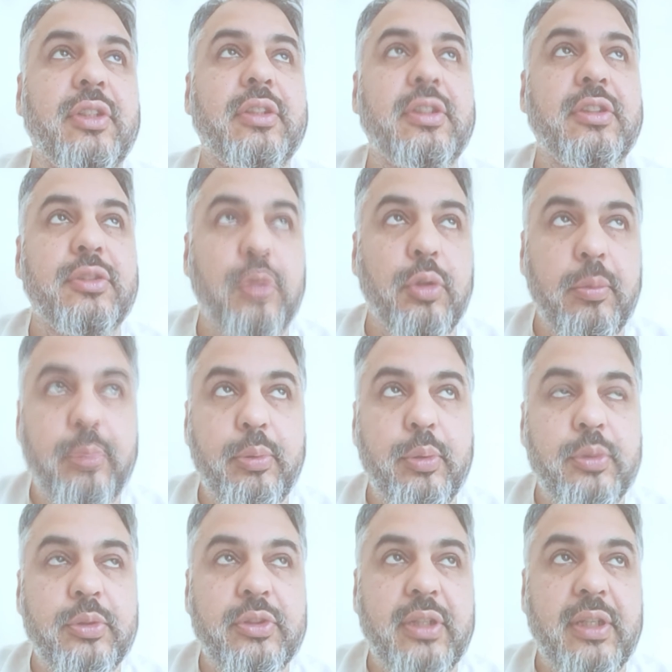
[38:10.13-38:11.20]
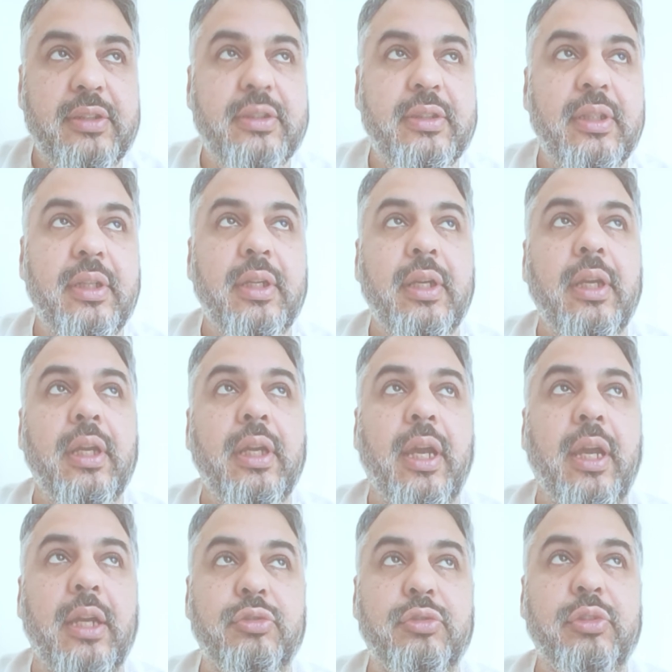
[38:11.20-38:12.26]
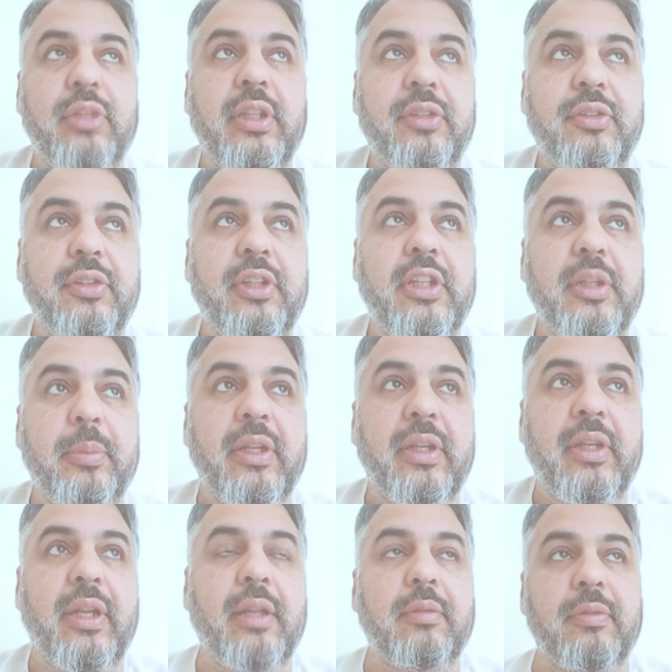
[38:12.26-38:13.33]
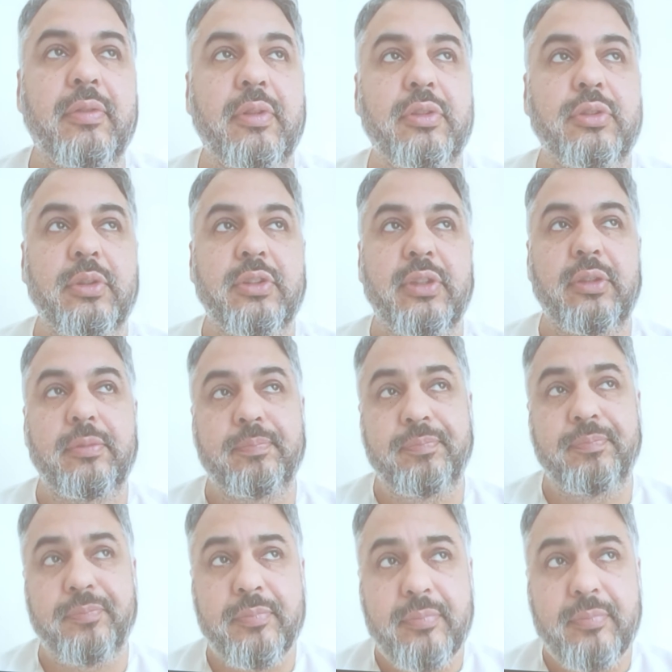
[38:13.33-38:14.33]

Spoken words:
And this whole process has really, really been helpful to us. And